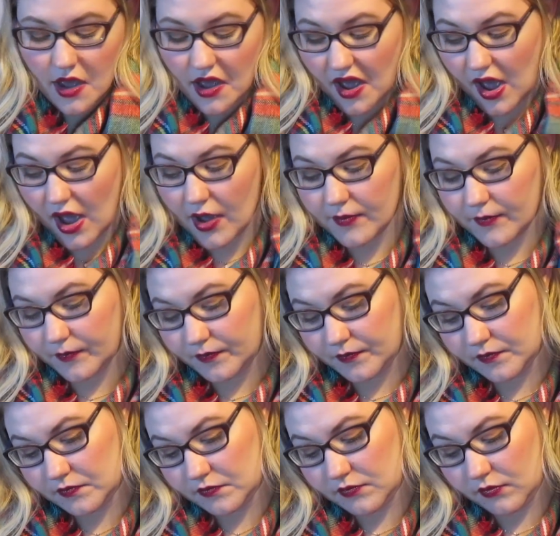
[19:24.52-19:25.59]

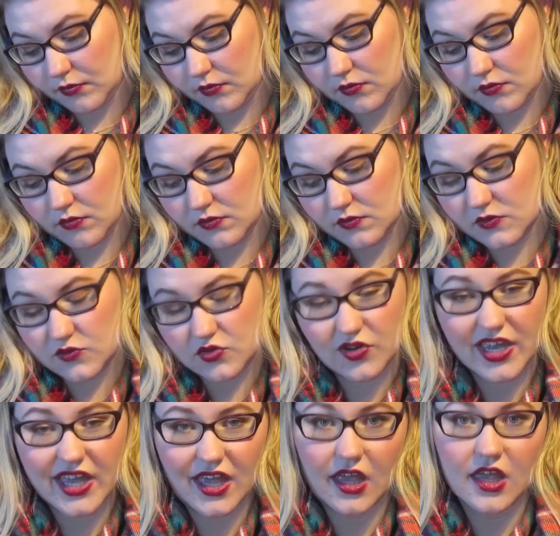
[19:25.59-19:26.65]
So
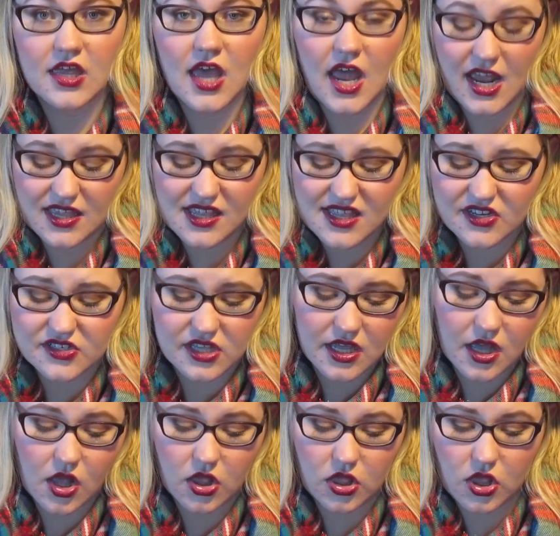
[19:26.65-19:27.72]
yeah. And I think there's
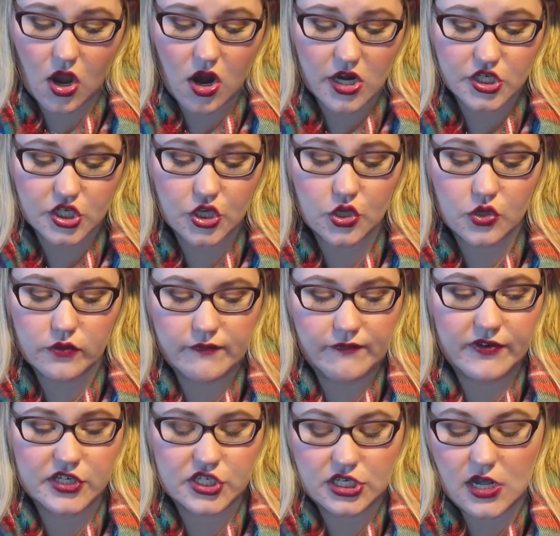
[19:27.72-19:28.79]
like a large,
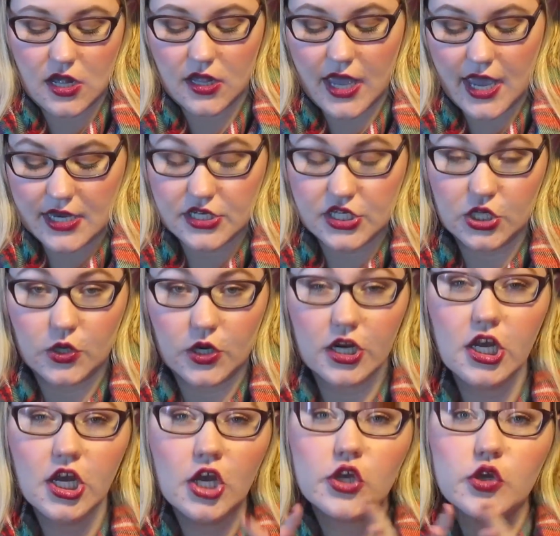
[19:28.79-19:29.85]
for Chanel and Dior,
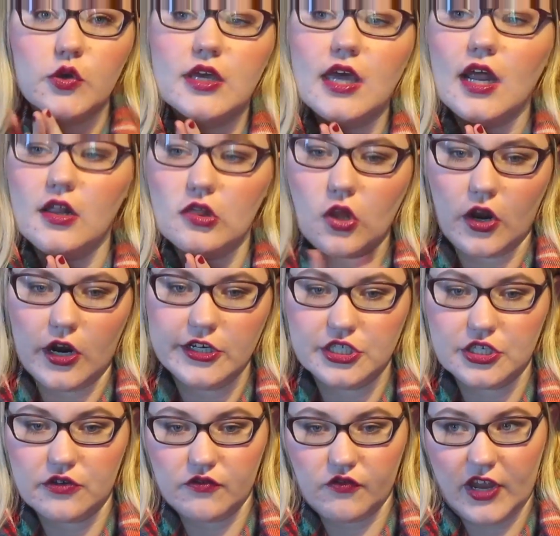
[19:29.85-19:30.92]
you can get a large
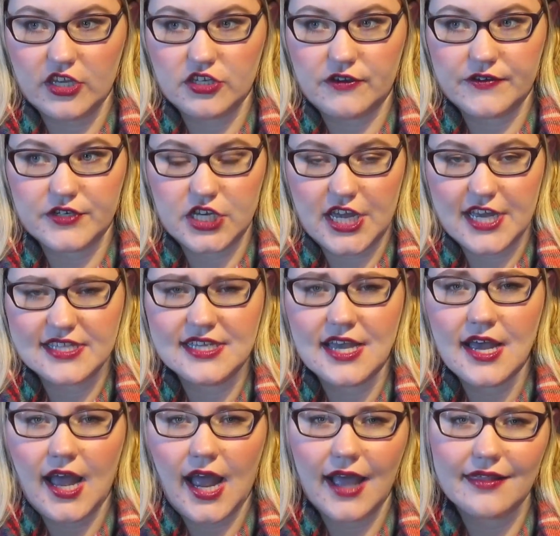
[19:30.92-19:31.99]
range of shades.
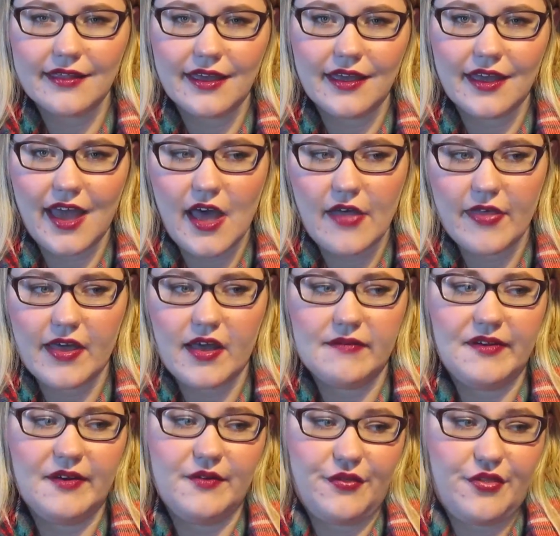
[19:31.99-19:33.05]
I like how they
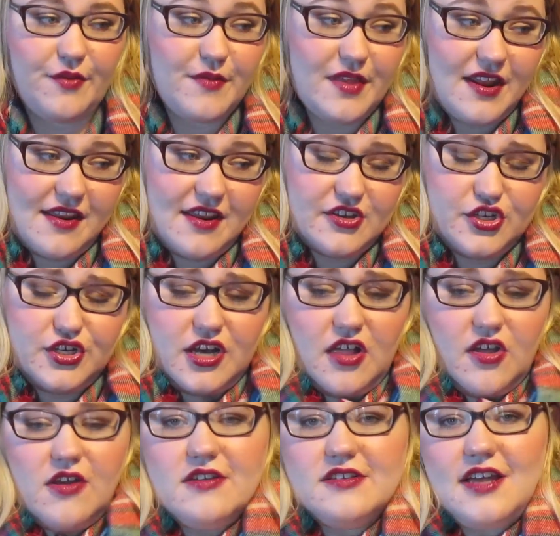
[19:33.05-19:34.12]
come out with limited edition
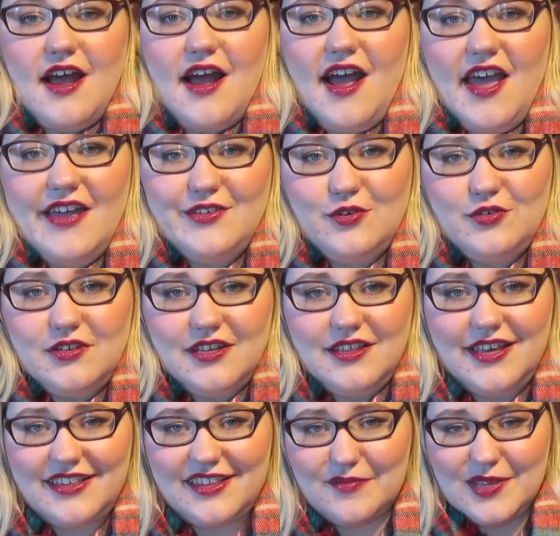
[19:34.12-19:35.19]
colors. I totally
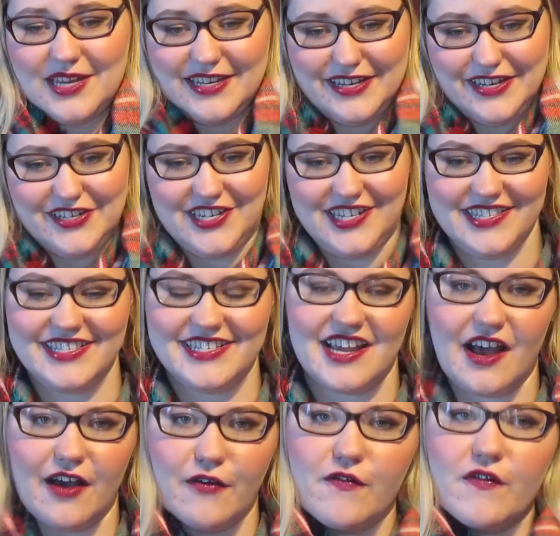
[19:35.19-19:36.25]
like limited edition
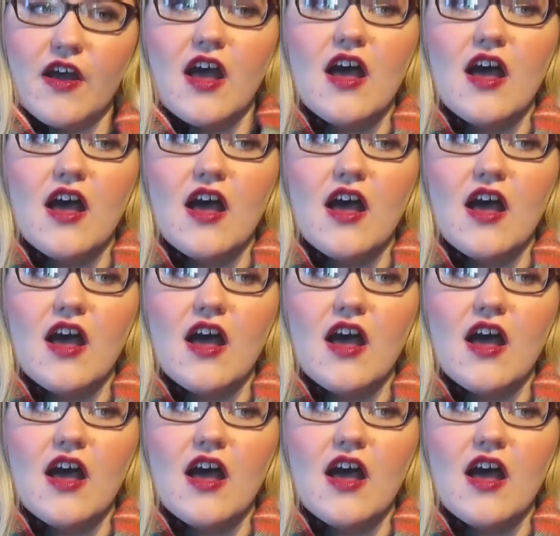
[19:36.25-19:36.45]
stuff.